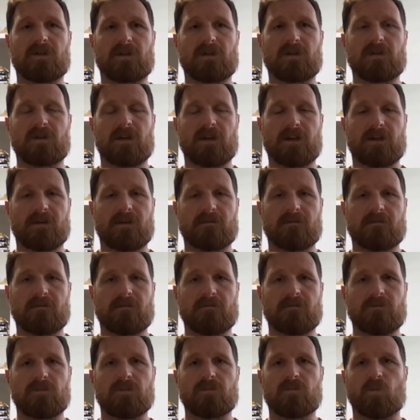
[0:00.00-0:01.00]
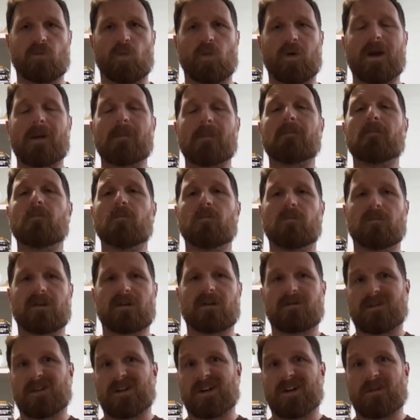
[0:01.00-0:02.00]

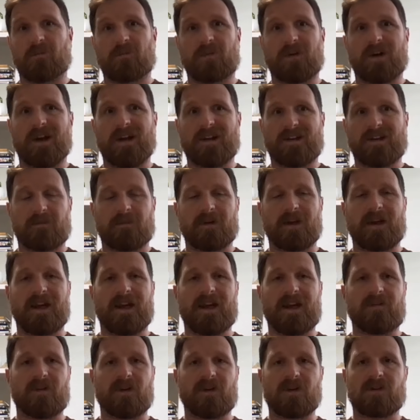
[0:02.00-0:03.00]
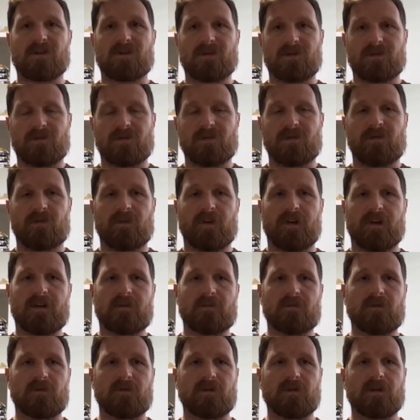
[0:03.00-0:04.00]
website browsing behavior to
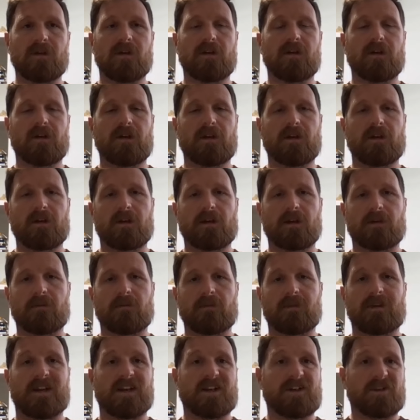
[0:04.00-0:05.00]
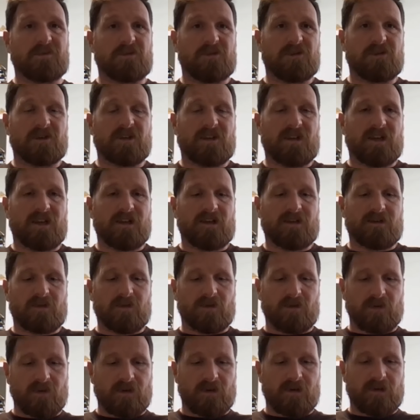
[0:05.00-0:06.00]
Facebook, and attribution gets
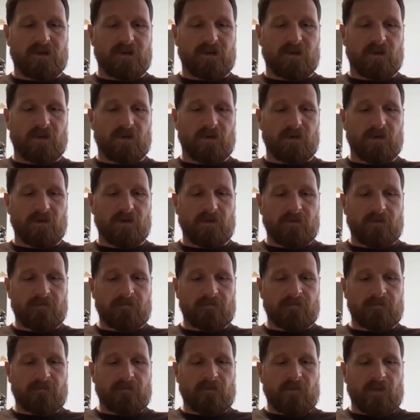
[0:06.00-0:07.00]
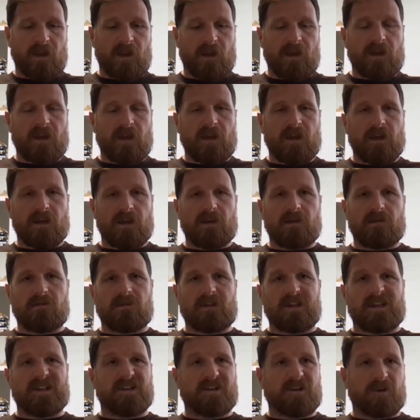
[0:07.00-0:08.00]
caught. So
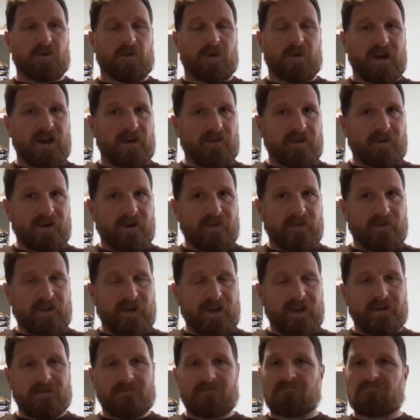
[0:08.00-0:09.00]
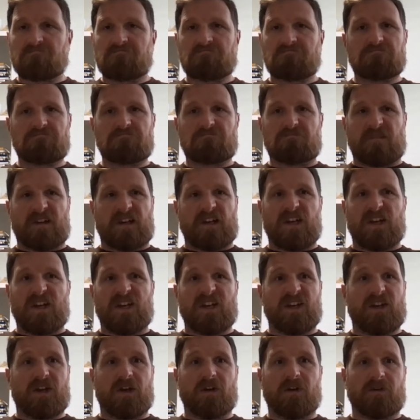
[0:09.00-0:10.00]
is there a way around that?
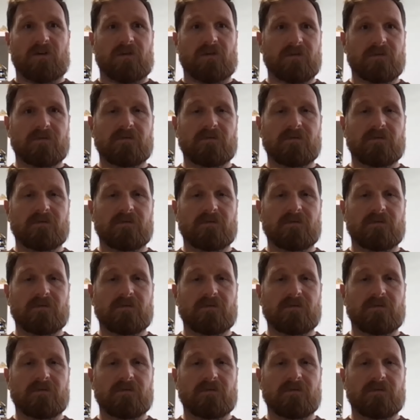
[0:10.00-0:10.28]
No.